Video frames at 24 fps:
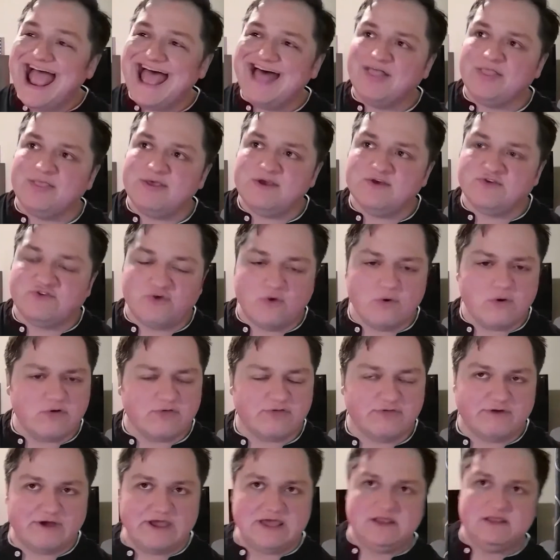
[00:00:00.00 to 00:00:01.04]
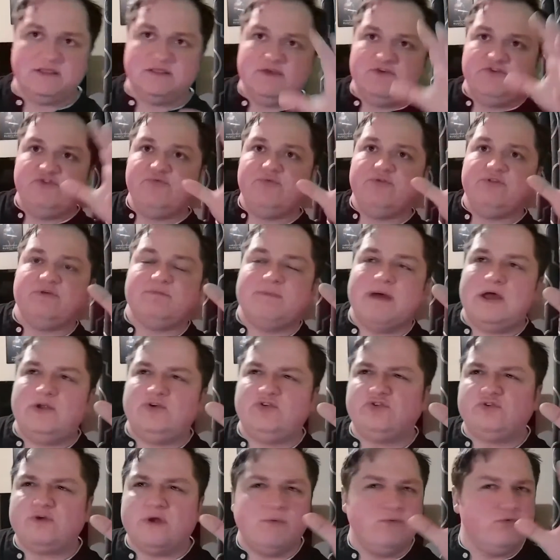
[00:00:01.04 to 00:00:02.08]
And the Ahsoka fight in this with the
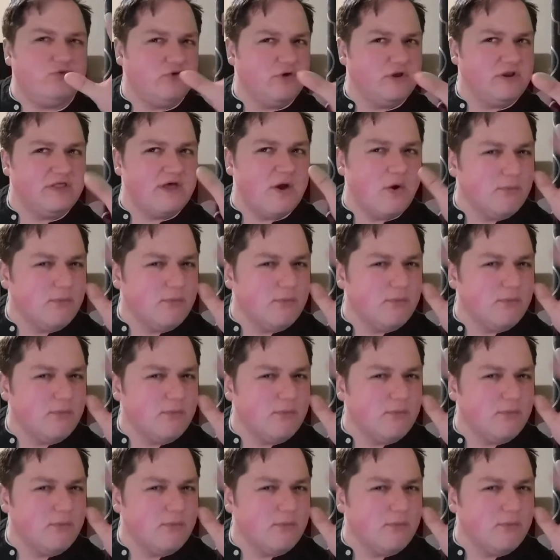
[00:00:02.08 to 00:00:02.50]
magistrate was good.